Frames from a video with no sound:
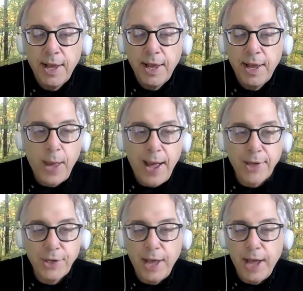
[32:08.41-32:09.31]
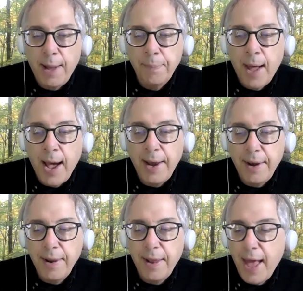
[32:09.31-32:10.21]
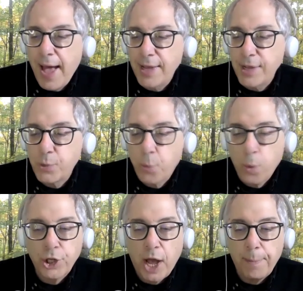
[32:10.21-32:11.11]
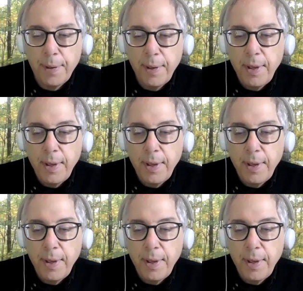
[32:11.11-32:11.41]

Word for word: So I actually, I'm not as worked up